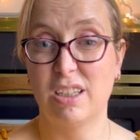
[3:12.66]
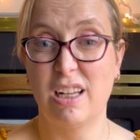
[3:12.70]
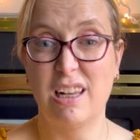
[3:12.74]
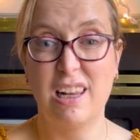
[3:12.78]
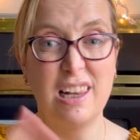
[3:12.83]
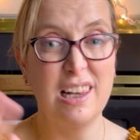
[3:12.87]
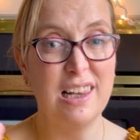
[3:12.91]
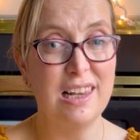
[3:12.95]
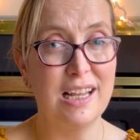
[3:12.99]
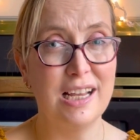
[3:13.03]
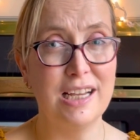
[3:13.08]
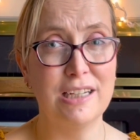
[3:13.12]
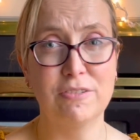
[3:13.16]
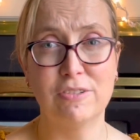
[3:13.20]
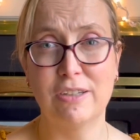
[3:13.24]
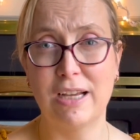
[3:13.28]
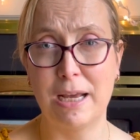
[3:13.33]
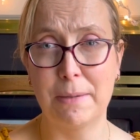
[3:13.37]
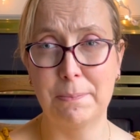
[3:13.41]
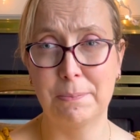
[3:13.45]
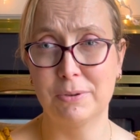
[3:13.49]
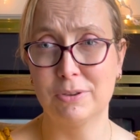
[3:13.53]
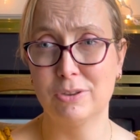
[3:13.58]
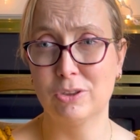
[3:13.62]
life
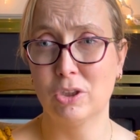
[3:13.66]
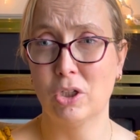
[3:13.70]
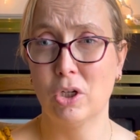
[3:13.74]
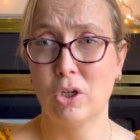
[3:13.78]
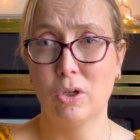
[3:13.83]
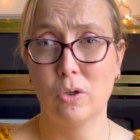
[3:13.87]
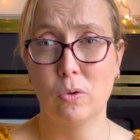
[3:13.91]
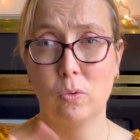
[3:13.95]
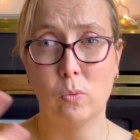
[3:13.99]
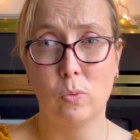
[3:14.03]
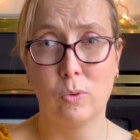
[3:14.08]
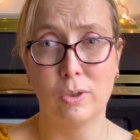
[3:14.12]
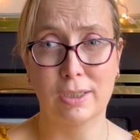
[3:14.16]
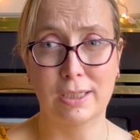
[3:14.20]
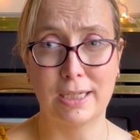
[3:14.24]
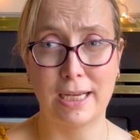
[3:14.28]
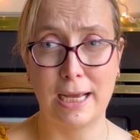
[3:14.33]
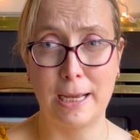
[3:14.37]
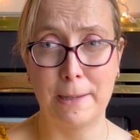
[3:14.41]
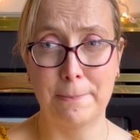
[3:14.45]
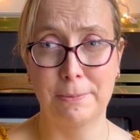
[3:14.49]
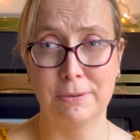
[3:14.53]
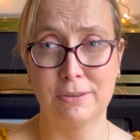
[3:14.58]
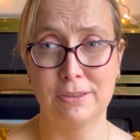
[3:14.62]
happened, work
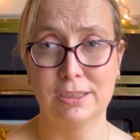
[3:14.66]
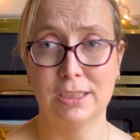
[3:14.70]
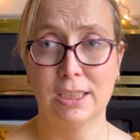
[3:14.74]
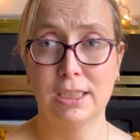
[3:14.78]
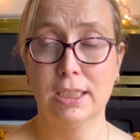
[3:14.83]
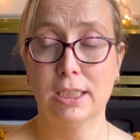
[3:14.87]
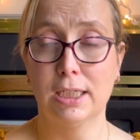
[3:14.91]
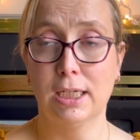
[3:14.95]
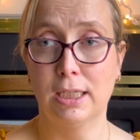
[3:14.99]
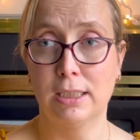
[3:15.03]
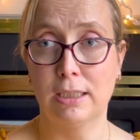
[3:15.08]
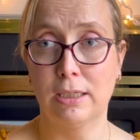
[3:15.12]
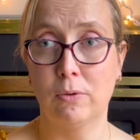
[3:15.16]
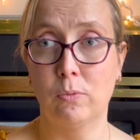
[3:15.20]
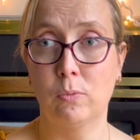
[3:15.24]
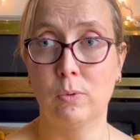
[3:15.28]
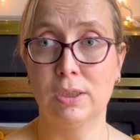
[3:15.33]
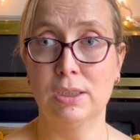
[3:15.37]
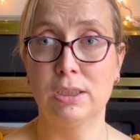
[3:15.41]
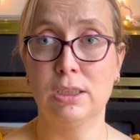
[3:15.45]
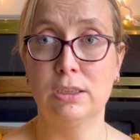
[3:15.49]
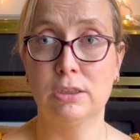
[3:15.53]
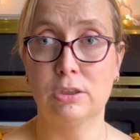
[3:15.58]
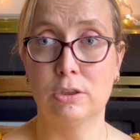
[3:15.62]
happened, and I
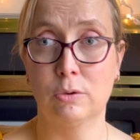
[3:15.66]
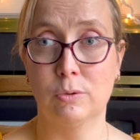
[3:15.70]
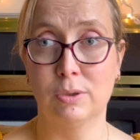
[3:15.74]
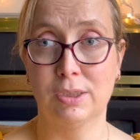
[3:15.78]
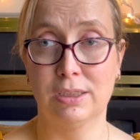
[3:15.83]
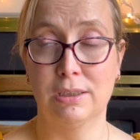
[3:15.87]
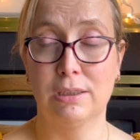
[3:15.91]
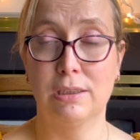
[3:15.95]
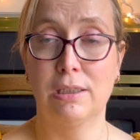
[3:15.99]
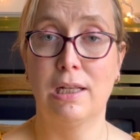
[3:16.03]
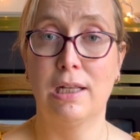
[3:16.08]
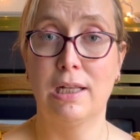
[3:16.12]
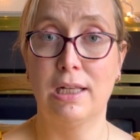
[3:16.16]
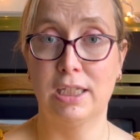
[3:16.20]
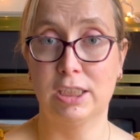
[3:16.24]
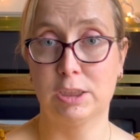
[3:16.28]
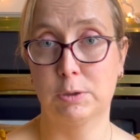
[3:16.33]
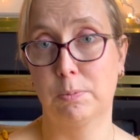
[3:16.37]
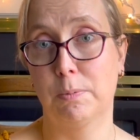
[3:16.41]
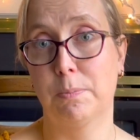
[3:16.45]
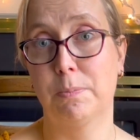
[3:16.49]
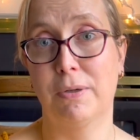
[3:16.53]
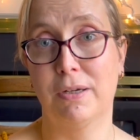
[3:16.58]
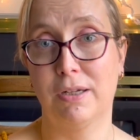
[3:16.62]
went into it less
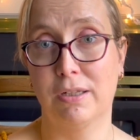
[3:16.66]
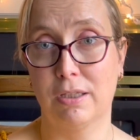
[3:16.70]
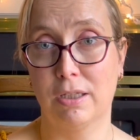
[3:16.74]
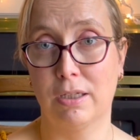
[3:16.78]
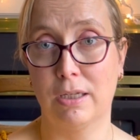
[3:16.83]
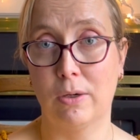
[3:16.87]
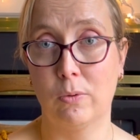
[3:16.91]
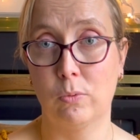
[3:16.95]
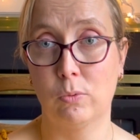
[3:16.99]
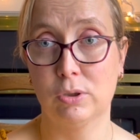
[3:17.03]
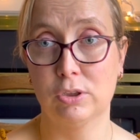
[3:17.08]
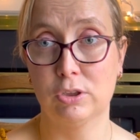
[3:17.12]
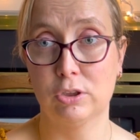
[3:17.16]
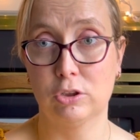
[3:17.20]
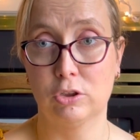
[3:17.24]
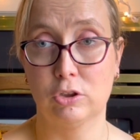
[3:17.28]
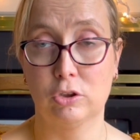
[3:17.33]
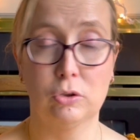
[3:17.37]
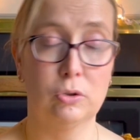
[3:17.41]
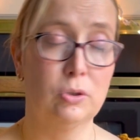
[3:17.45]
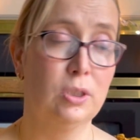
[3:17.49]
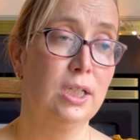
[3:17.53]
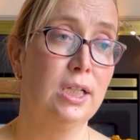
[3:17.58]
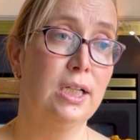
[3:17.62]
prepared than I wanted
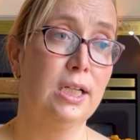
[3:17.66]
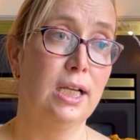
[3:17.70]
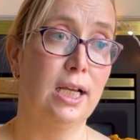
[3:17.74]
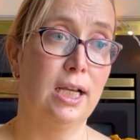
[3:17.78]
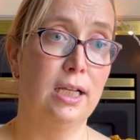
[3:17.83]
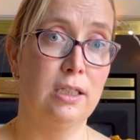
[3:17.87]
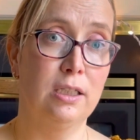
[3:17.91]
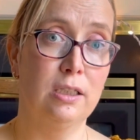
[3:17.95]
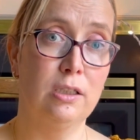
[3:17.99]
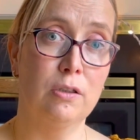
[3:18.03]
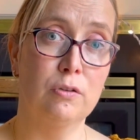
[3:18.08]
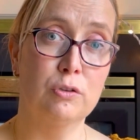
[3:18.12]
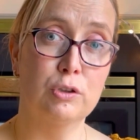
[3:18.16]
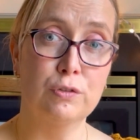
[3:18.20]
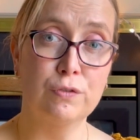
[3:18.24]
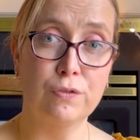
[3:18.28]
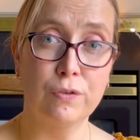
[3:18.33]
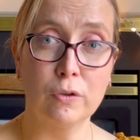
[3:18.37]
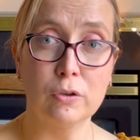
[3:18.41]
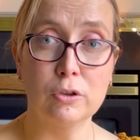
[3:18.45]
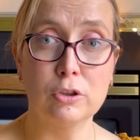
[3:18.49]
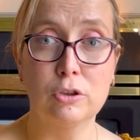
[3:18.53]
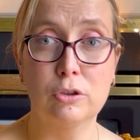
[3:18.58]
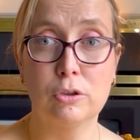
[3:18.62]
to. And in those
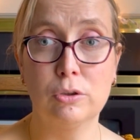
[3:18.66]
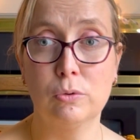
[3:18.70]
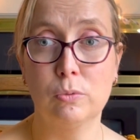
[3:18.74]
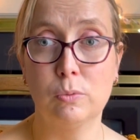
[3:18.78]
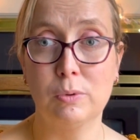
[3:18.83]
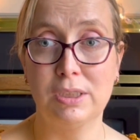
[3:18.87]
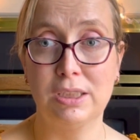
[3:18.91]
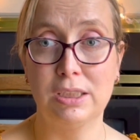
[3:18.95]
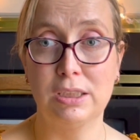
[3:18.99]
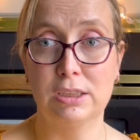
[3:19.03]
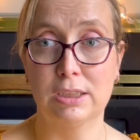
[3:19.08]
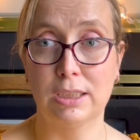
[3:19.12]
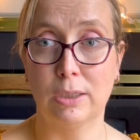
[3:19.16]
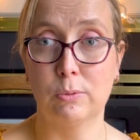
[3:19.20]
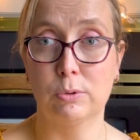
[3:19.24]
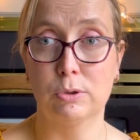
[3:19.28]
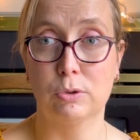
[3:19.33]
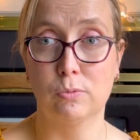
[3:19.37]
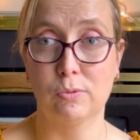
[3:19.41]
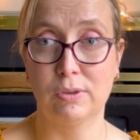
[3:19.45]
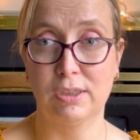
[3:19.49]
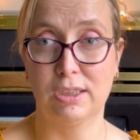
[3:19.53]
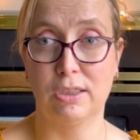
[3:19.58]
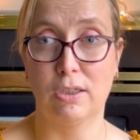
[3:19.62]
first 2 weeks, that was
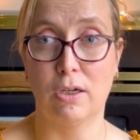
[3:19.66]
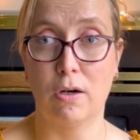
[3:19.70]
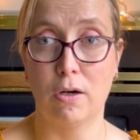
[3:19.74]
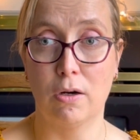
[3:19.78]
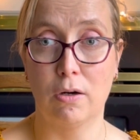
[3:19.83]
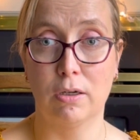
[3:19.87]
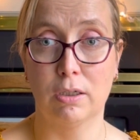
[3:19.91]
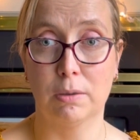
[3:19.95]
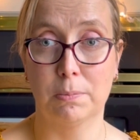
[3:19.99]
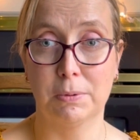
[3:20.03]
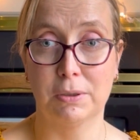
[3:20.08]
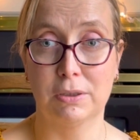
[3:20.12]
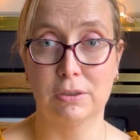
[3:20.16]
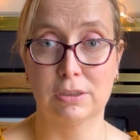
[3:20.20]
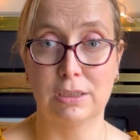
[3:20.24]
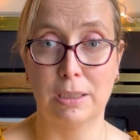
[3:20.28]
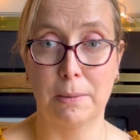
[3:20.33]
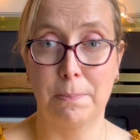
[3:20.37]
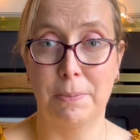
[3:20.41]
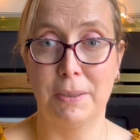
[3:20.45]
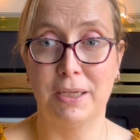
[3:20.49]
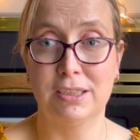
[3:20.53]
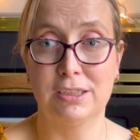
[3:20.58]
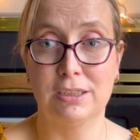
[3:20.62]
really hard because I
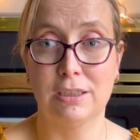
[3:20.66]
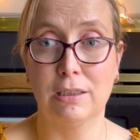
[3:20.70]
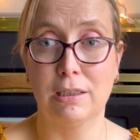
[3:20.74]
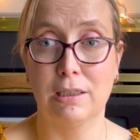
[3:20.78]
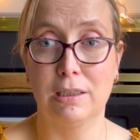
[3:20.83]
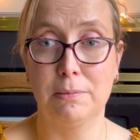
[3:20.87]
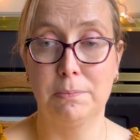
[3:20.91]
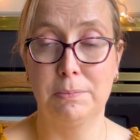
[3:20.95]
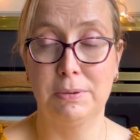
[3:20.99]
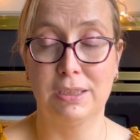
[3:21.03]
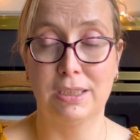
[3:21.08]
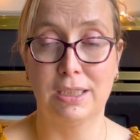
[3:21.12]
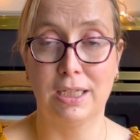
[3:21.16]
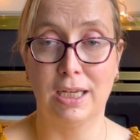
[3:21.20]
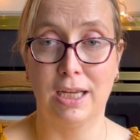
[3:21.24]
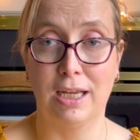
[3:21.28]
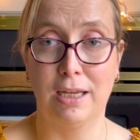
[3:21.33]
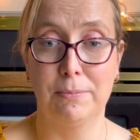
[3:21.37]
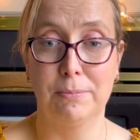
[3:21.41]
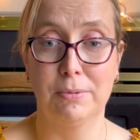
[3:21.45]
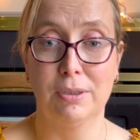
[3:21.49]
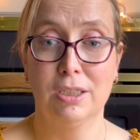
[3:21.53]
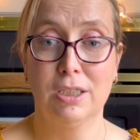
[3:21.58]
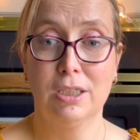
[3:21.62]
basically
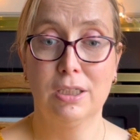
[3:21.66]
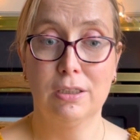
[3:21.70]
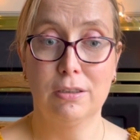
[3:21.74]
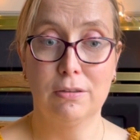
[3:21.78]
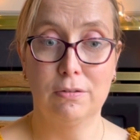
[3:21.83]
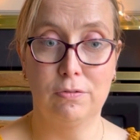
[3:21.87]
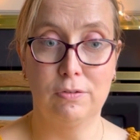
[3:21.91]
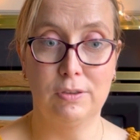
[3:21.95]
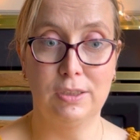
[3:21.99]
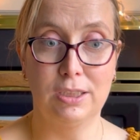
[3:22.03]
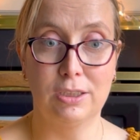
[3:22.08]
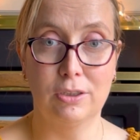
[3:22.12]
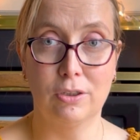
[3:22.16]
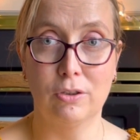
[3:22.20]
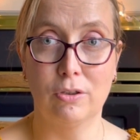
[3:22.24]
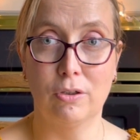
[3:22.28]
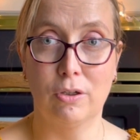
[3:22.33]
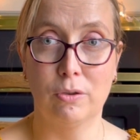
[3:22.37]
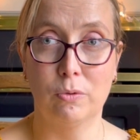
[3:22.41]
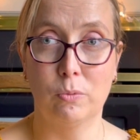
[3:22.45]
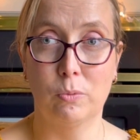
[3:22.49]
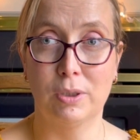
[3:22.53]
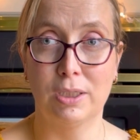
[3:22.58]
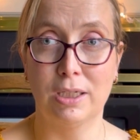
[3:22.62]
became vegan
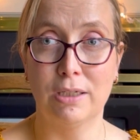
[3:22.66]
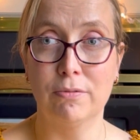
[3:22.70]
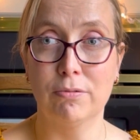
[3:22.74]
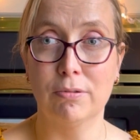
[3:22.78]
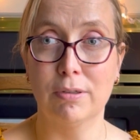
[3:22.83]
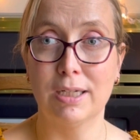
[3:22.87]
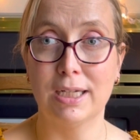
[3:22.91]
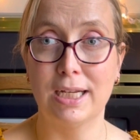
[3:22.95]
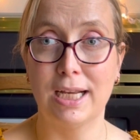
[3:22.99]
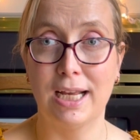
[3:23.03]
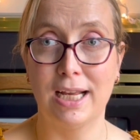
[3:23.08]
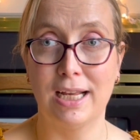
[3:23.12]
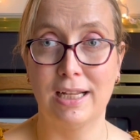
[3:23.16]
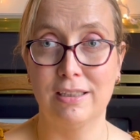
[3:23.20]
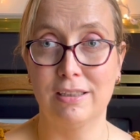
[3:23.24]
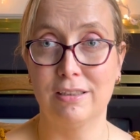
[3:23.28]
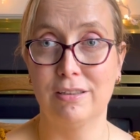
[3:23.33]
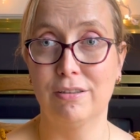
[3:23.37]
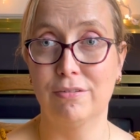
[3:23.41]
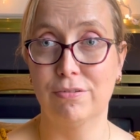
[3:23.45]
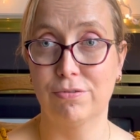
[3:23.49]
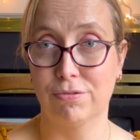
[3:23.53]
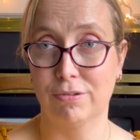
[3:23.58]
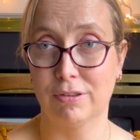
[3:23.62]
on whatever I had in
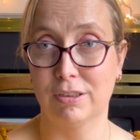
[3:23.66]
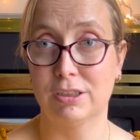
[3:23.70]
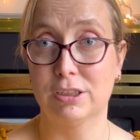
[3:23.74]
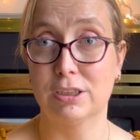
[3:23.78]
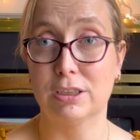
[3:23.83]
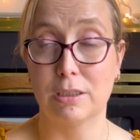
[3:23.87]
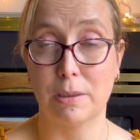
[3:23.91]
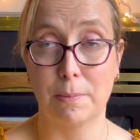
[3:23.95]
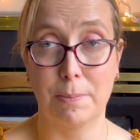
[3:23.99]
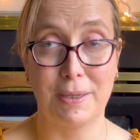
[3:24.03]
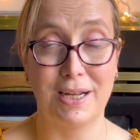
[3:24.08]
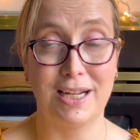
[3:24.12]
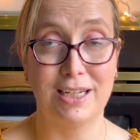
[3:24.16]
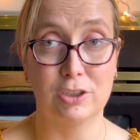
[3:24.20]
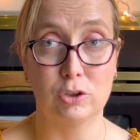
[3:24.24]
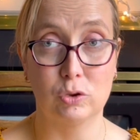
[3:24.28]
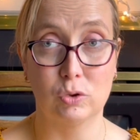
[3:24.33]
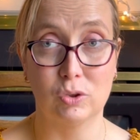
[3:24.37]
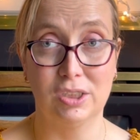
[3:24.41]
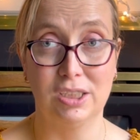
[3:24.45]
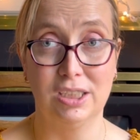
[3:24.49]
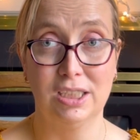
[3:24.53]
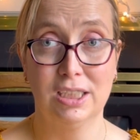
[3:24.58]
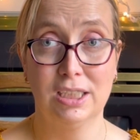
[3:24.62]
the fridge and the
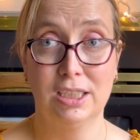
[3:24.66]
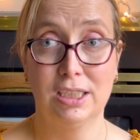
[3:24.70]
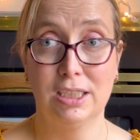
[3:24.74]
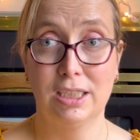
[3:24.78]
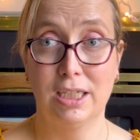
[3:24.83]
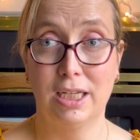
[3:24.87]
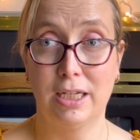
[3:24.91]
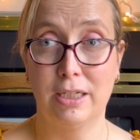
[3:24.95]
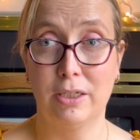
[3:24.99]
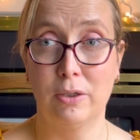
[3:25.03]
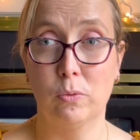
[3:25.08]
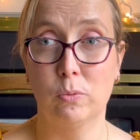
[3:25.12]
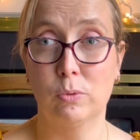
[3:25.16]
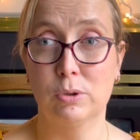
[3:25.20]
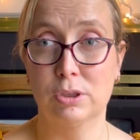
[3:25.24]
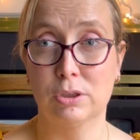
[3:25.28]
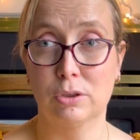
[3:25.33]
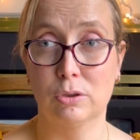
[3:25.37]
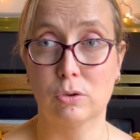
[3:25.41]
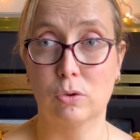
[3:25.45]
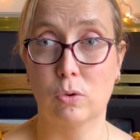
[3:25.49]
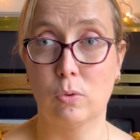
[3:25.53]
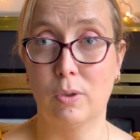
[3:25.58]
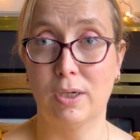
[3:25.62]
pantry, and it
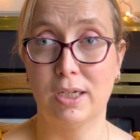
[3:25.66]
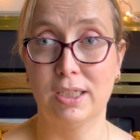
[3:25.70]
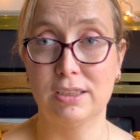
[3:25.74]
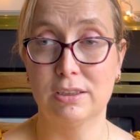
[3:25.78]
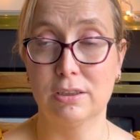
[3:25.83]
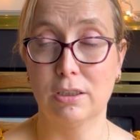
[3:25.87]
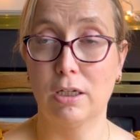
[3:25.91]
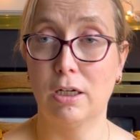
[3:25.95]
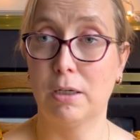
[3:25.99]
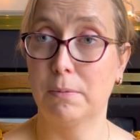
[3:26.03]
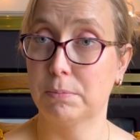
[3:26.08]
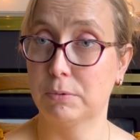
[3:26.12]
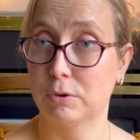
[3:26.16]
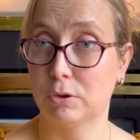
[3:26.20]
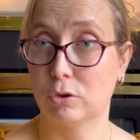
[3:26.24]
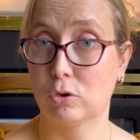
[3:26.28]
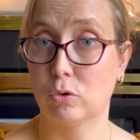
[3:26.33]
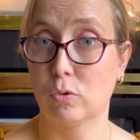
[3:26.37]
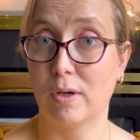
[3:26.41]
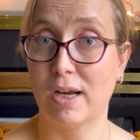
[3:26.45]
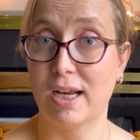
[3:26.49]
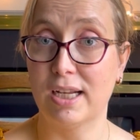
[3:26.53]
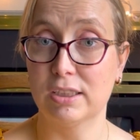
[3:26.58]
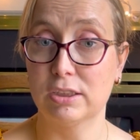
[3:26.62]
wasn't quite up to
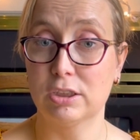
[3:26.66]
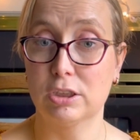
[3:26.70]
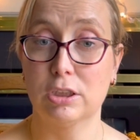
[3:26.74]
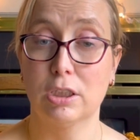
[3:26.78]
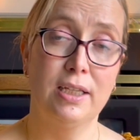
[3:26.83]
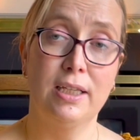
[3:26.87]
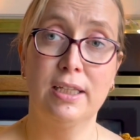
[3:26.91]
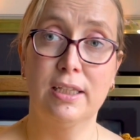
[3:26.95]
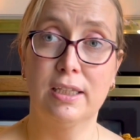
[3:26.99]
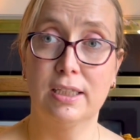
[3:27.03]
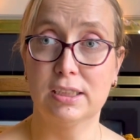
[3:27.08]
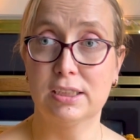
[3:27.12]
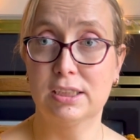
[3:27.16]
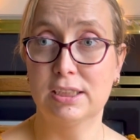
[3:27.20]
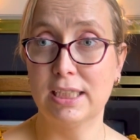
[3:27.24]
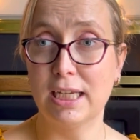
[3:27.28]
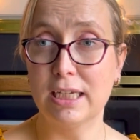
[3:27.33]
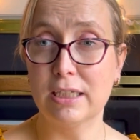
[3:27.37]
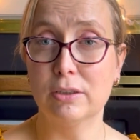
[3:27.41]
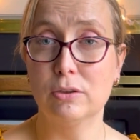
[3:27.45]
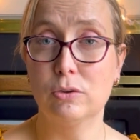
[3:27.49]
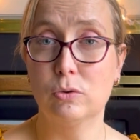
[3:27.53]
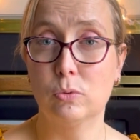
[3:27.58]
scratch. In this second